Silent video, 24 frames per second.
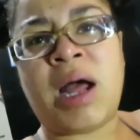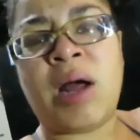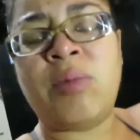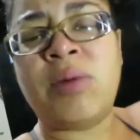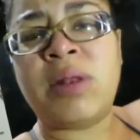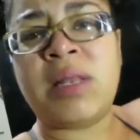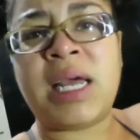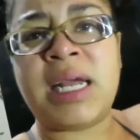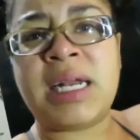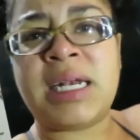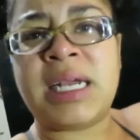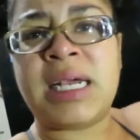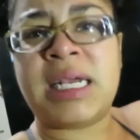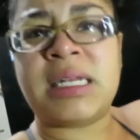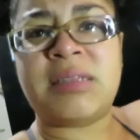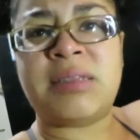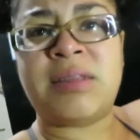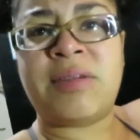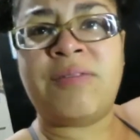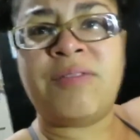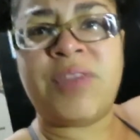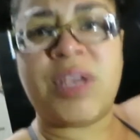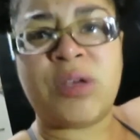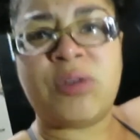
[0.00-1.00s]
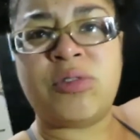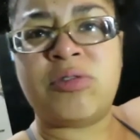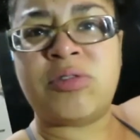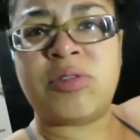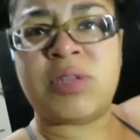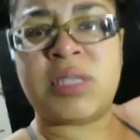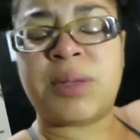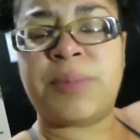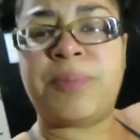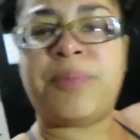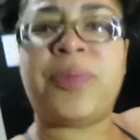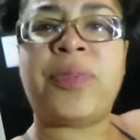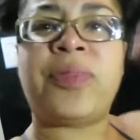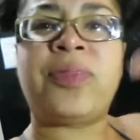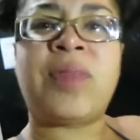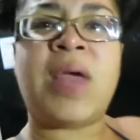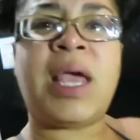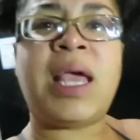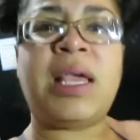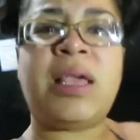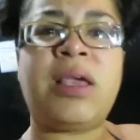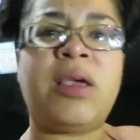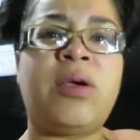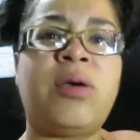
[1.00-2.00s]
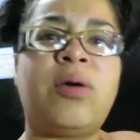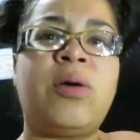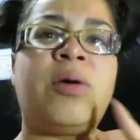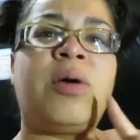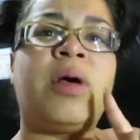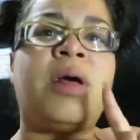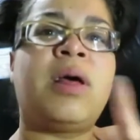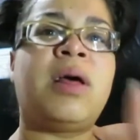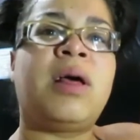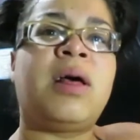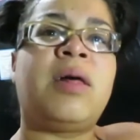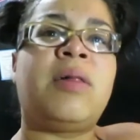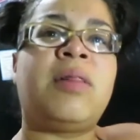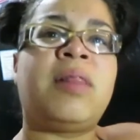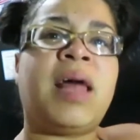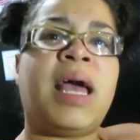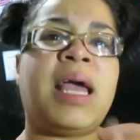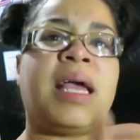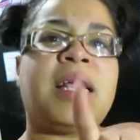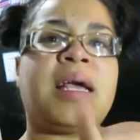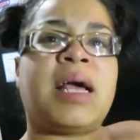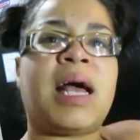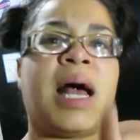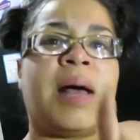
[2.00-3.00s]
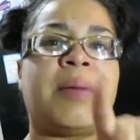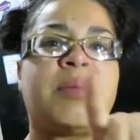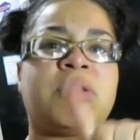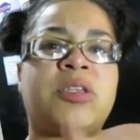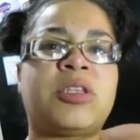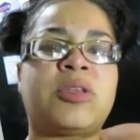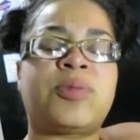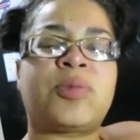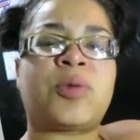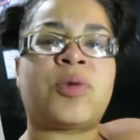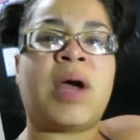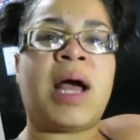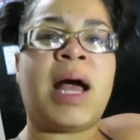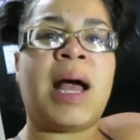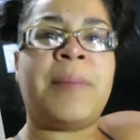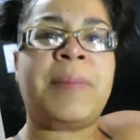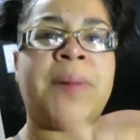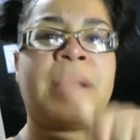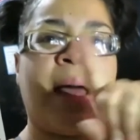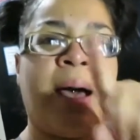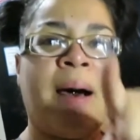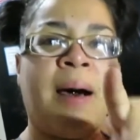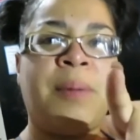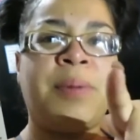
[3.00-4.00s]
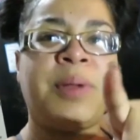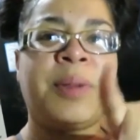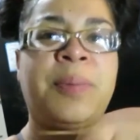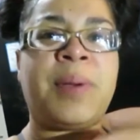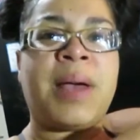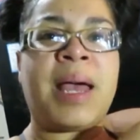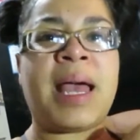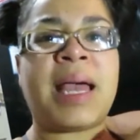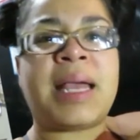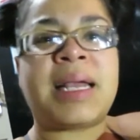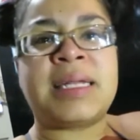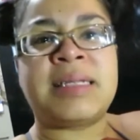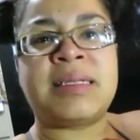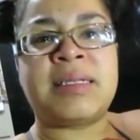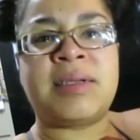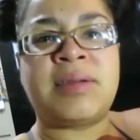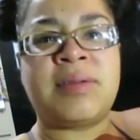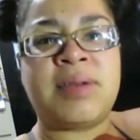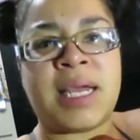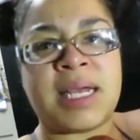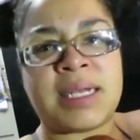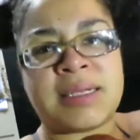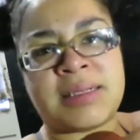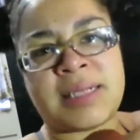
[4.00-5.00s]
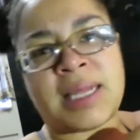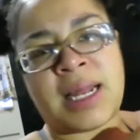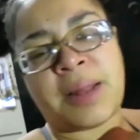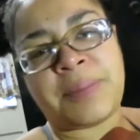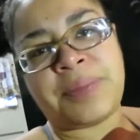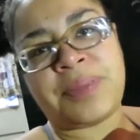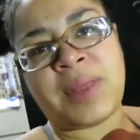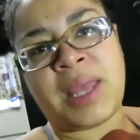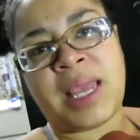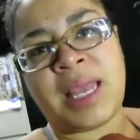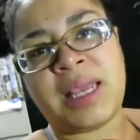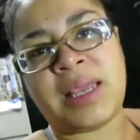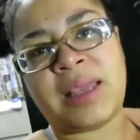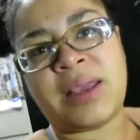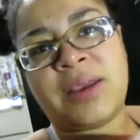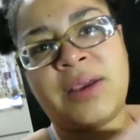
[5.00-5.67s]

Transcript: i would like to get some views thank you like comment subscribe and i'll be back until next time thank